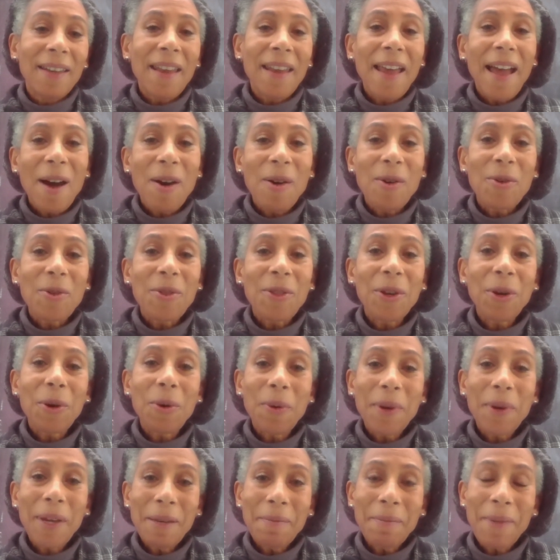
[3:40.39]
Now, the
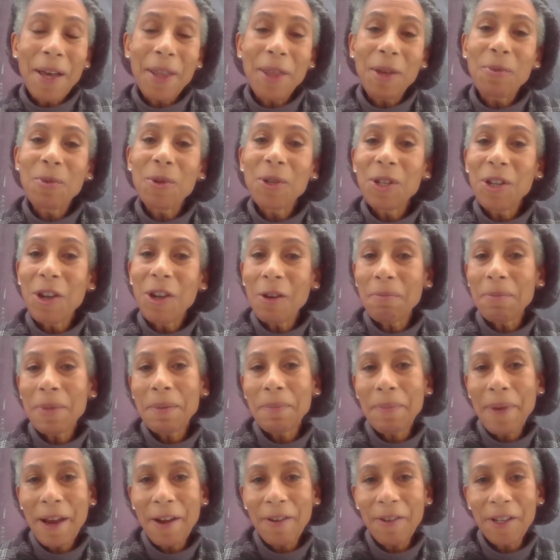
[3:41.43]
Queen Mother would not be
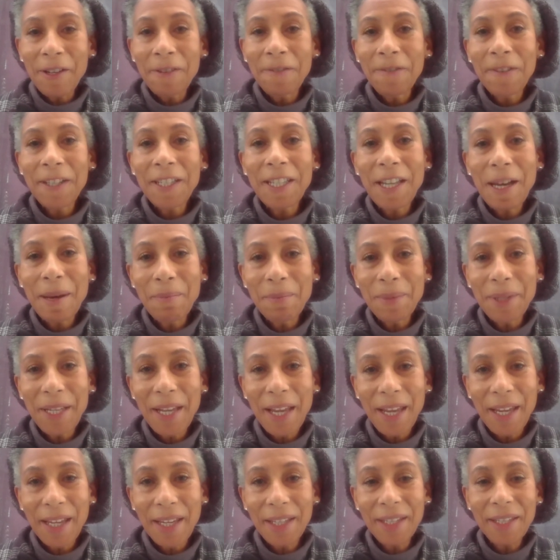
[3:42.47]
buried for some
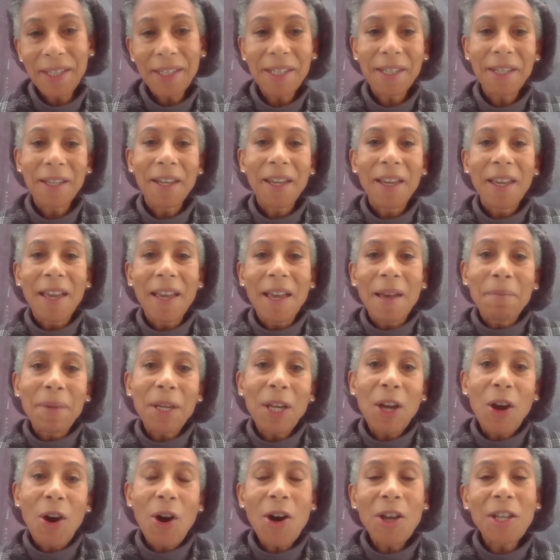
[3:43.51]
days
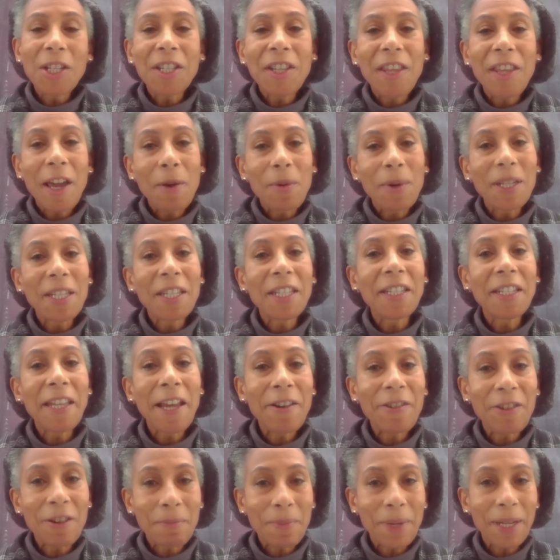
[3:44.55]
because there were
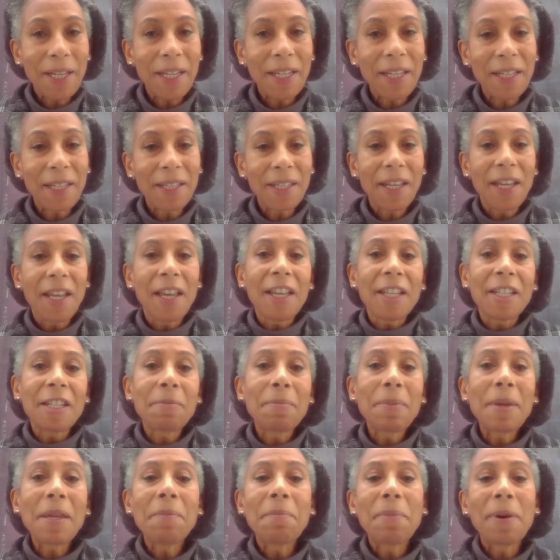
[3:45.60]
ceremonies to
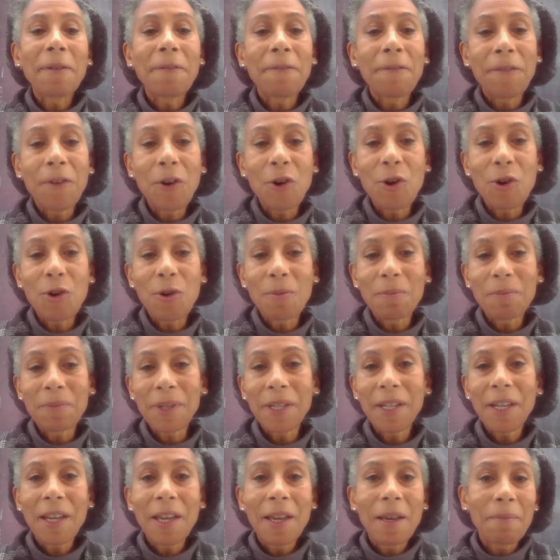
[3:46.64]
be
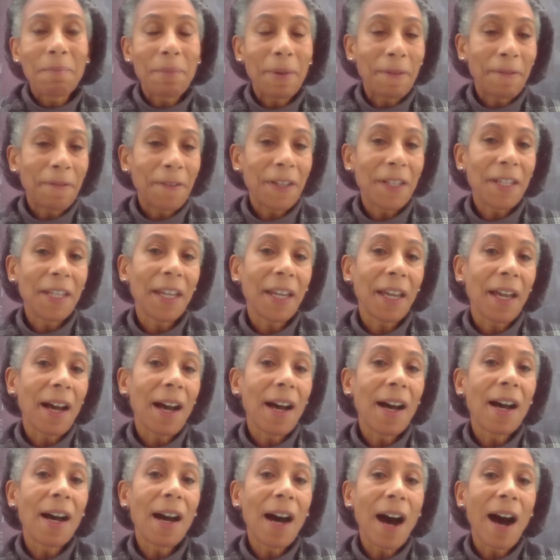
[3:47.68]
performed befitting
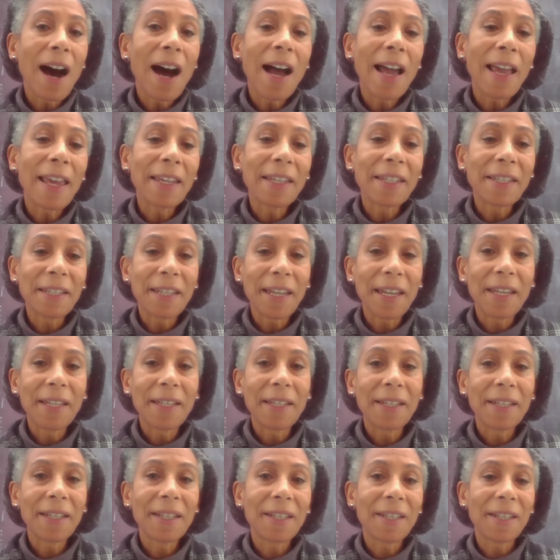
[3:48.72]
her high
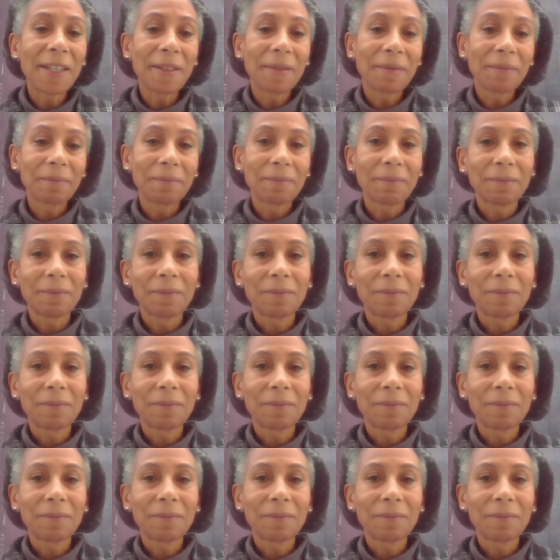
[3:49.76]
status.